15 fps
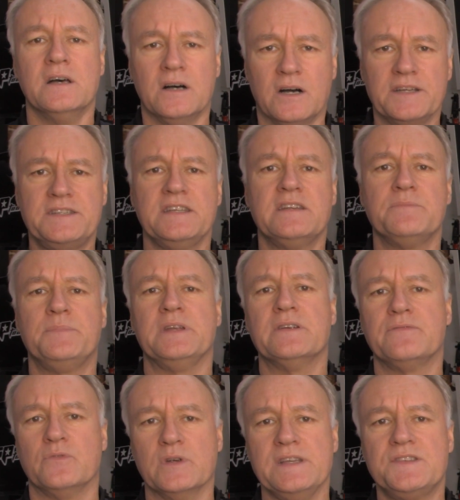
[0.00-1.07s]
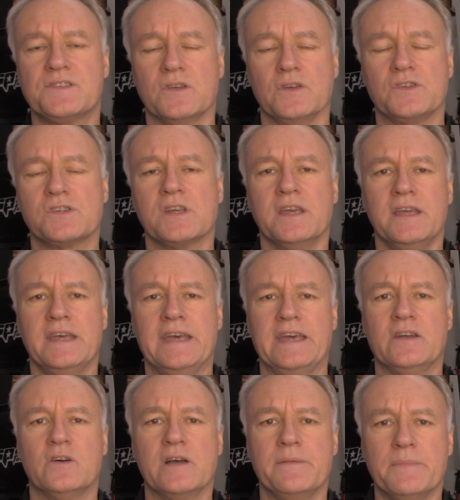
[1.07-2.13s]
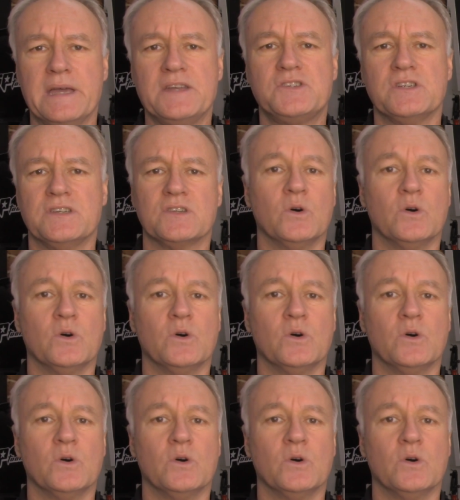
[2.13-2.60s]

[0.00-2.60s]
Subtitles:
I did a bit of research and I imagined